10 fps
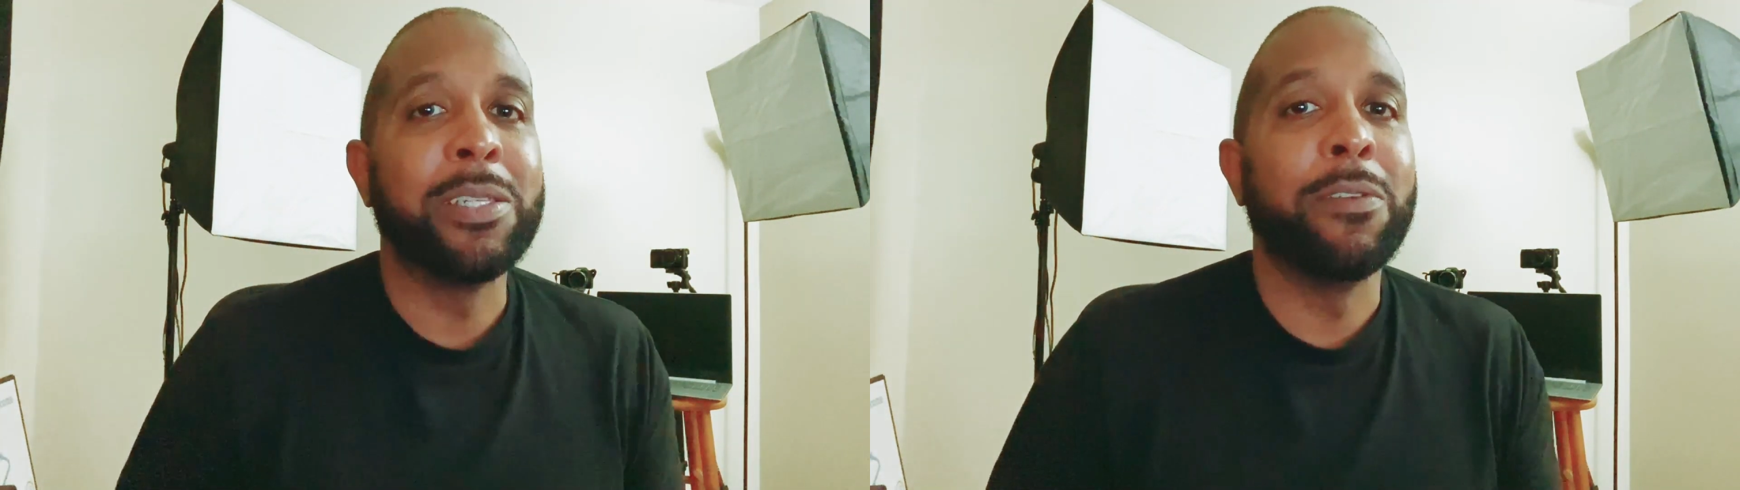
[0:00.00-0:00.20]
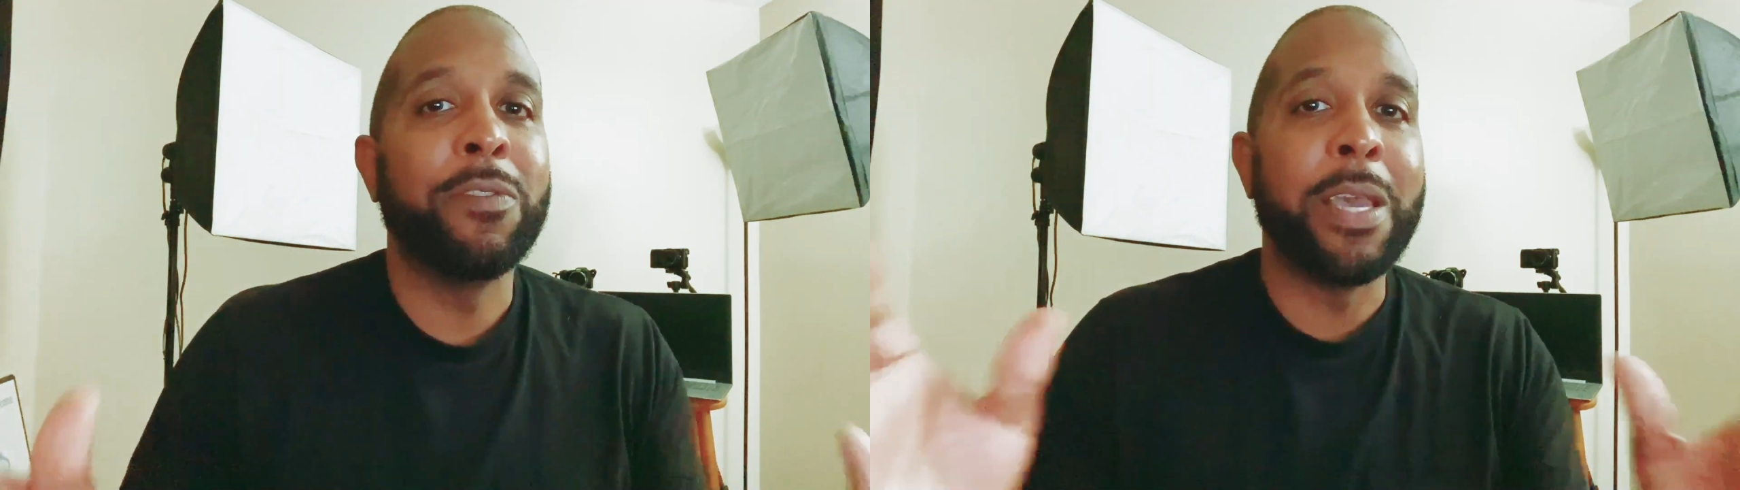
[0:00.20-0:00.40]

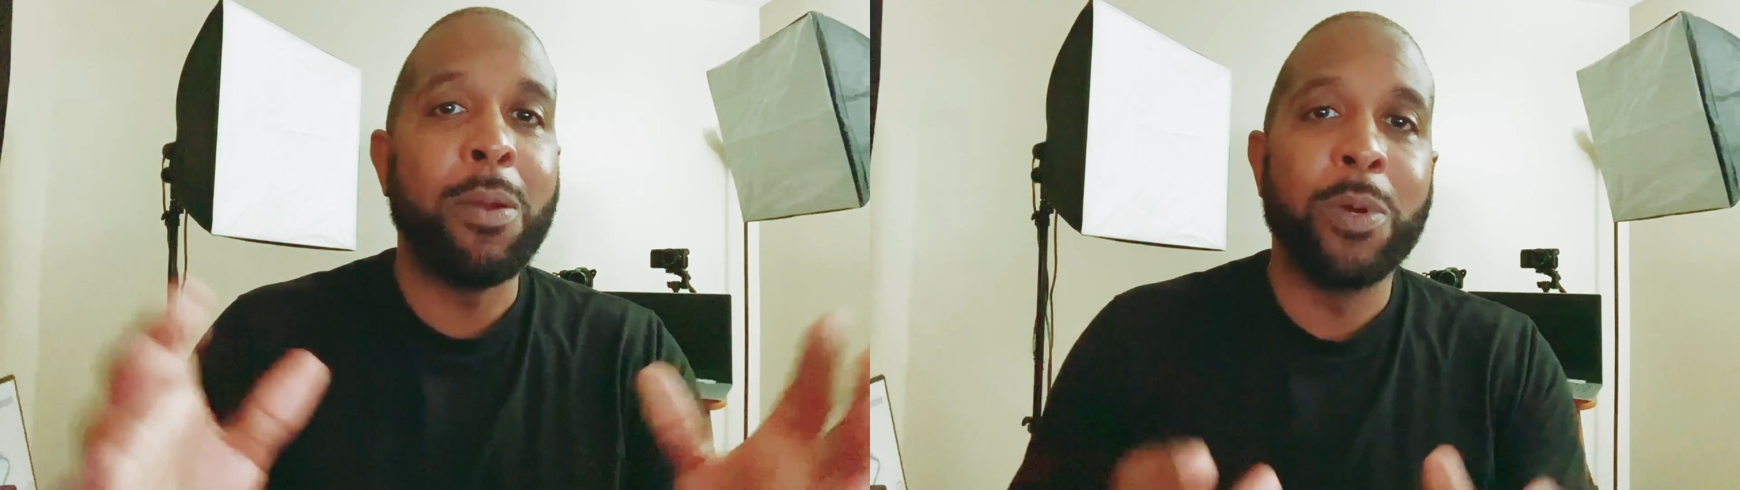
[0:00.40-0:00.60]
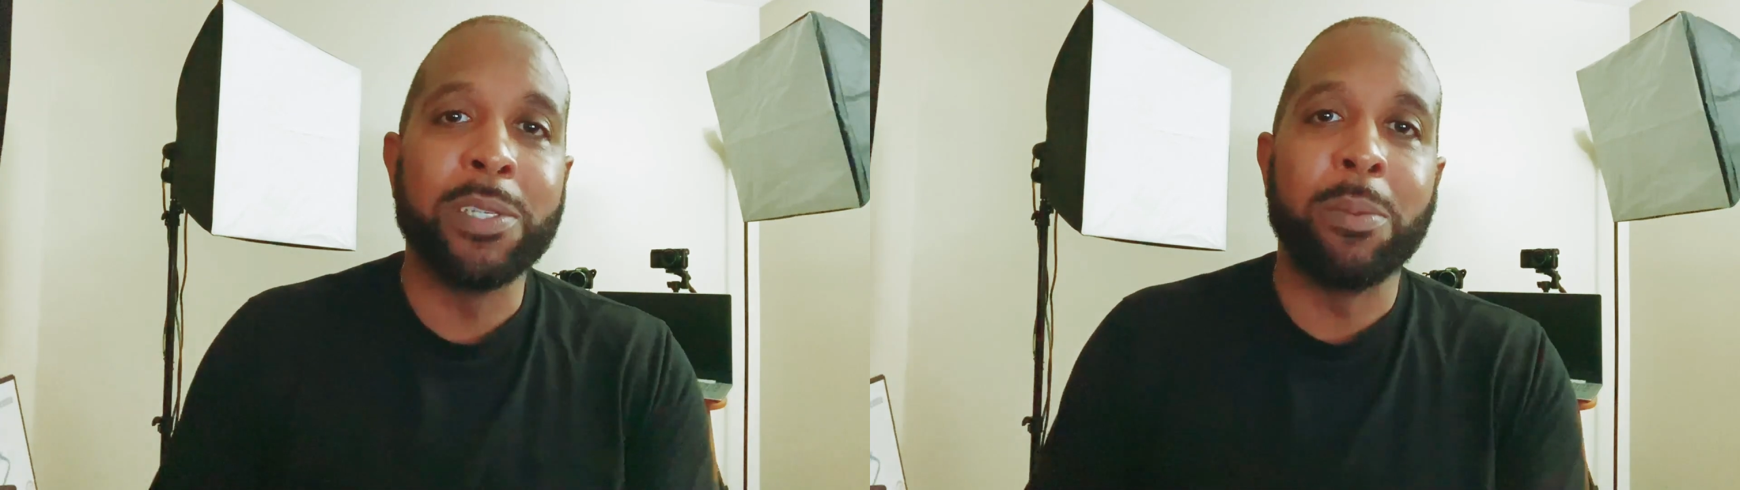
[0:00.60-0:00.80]
if
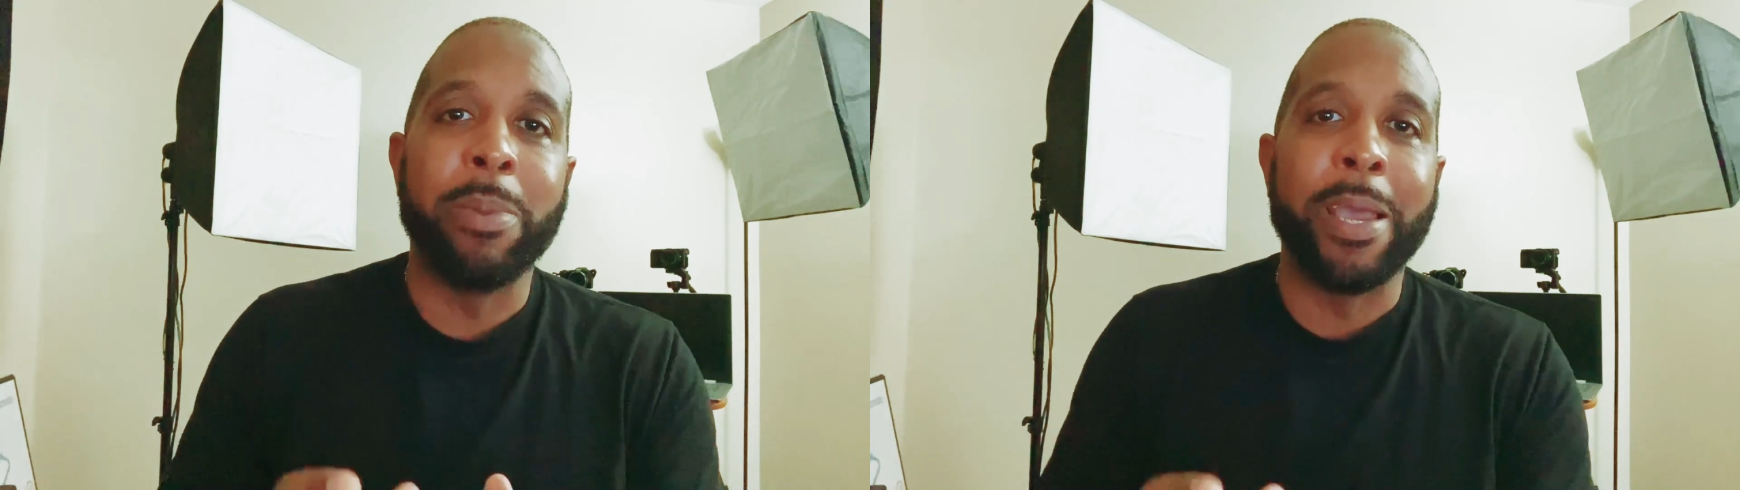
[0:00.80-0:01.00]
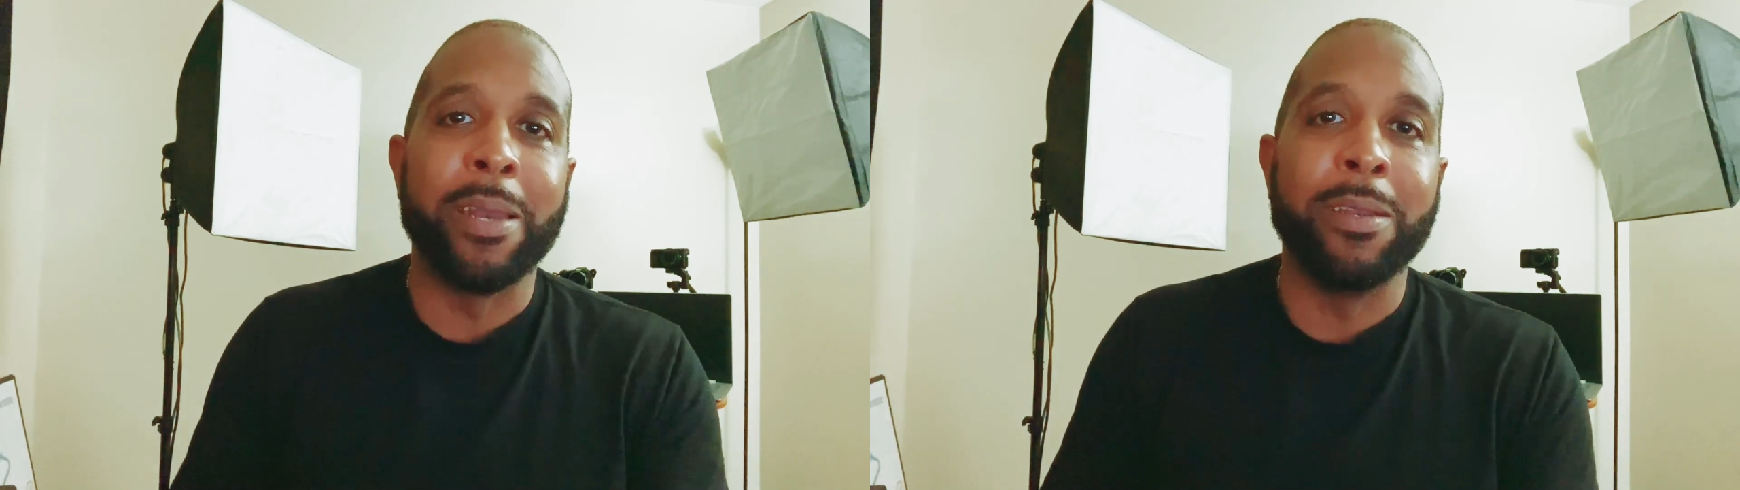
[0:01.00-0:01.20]
that wasn't
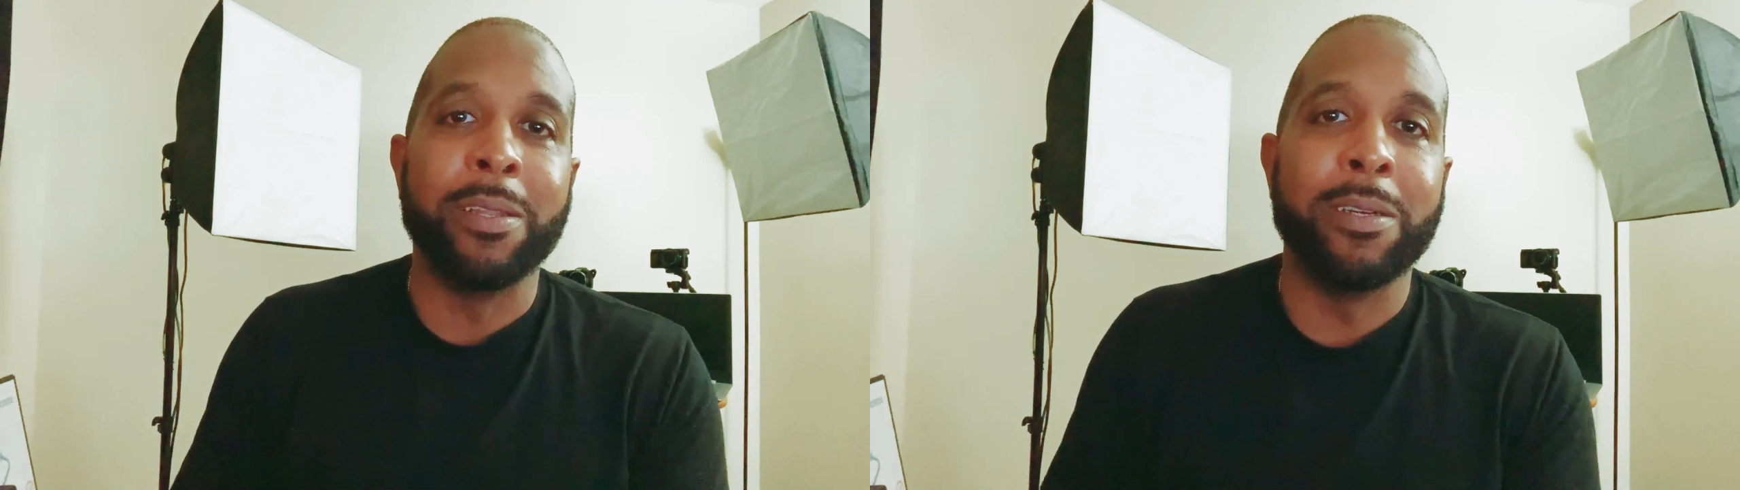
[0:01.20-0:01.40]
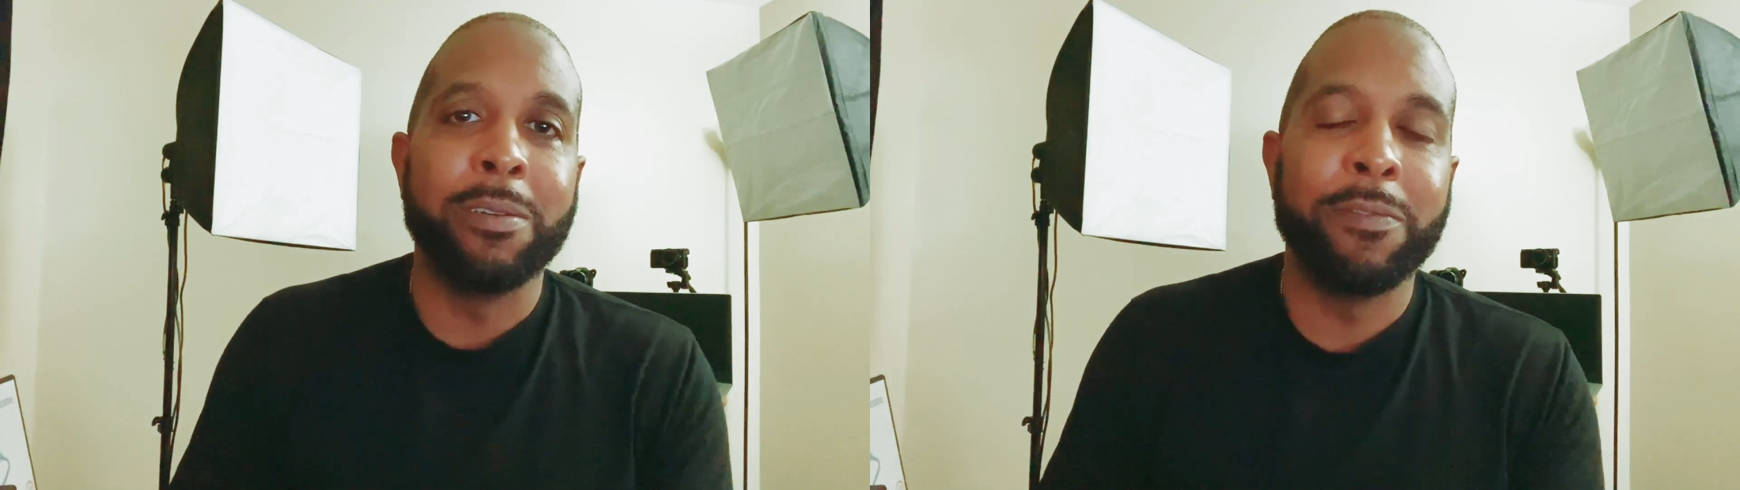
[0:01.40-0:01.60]
bad
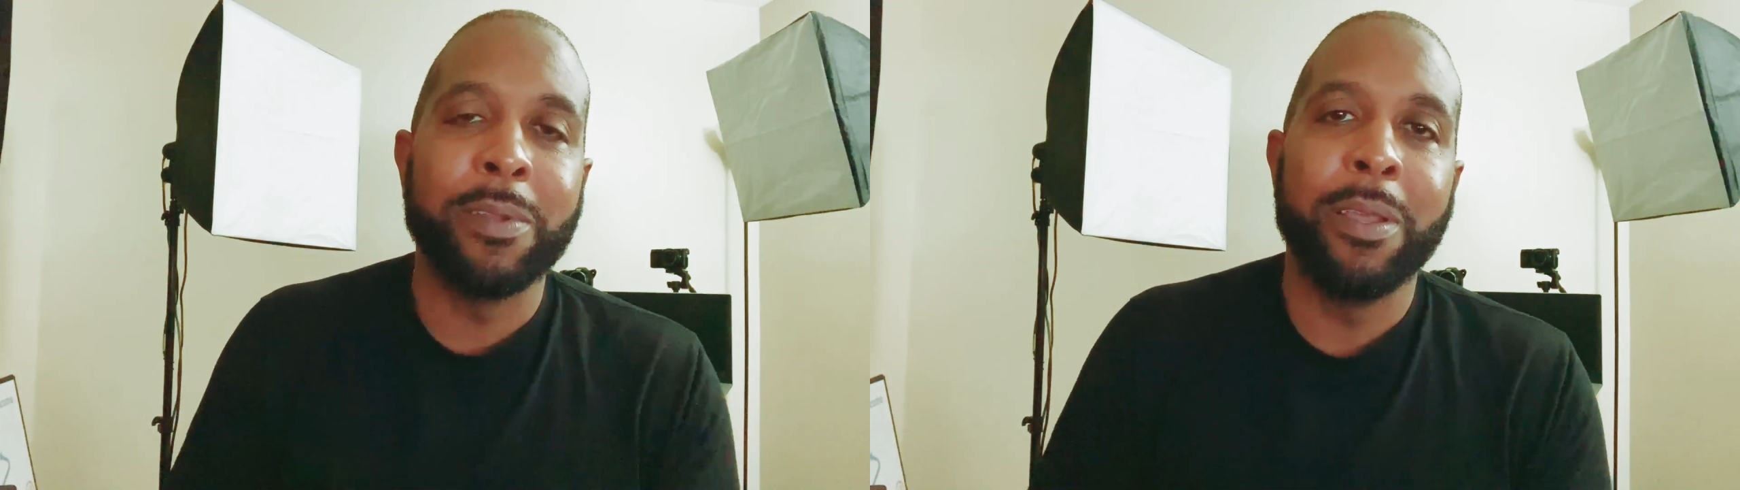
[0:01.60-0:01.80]
enough,